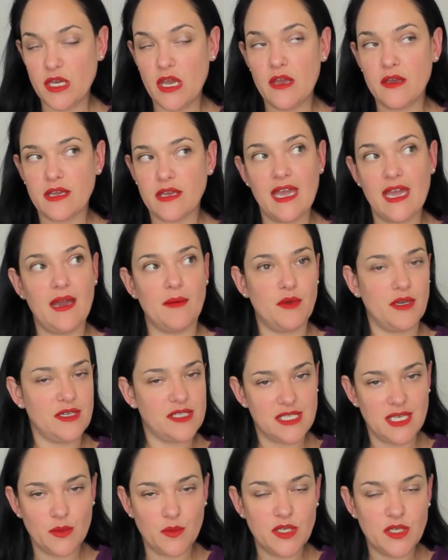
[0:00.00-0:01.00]
Okay, I'm not
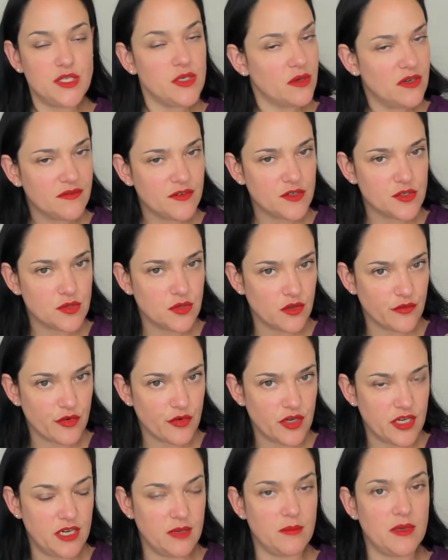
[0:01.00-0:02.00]
saying we don't have control over our
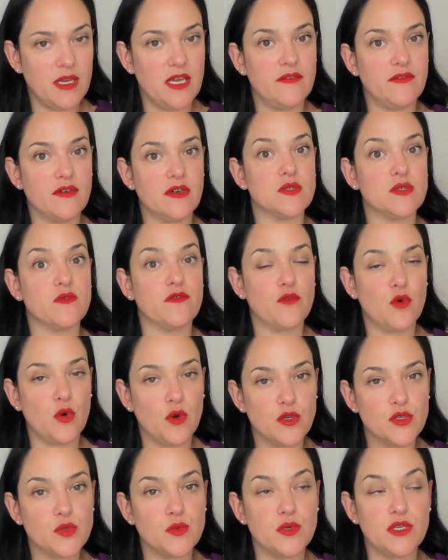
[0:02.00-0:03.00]
eating behavior, because of
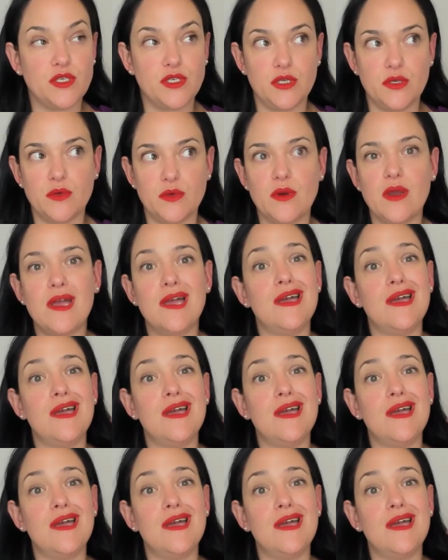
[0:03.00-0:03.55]
course we do,